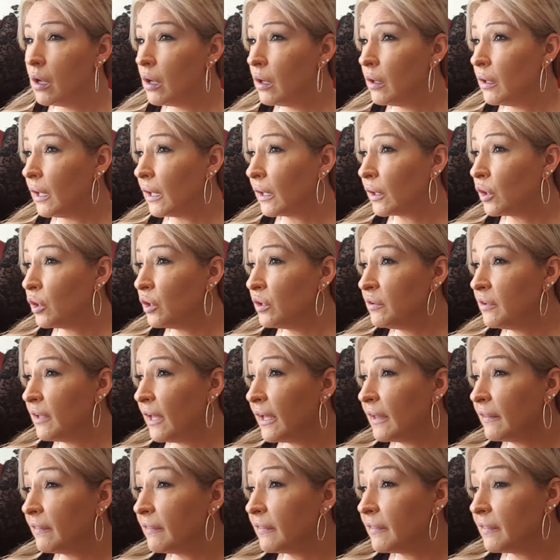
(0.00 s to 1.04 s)
Now I could
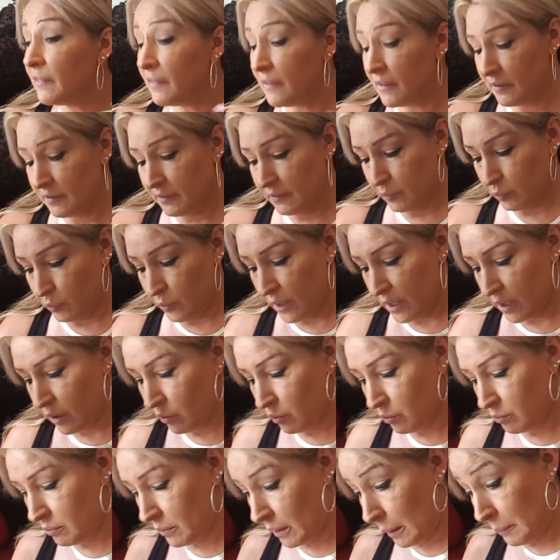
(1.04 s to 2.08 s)
take this, well,
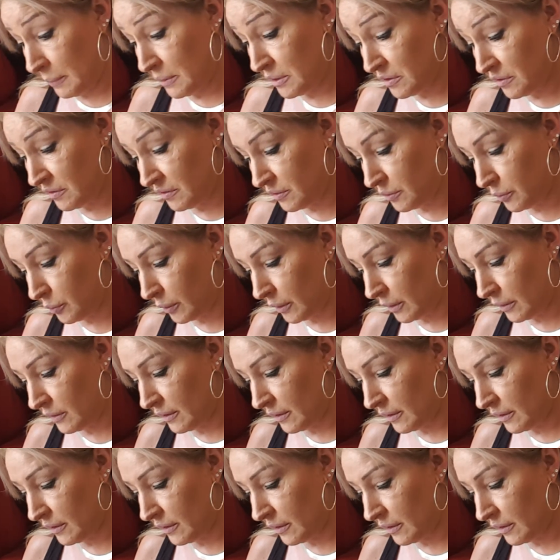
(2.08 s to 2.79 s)
let me just do it.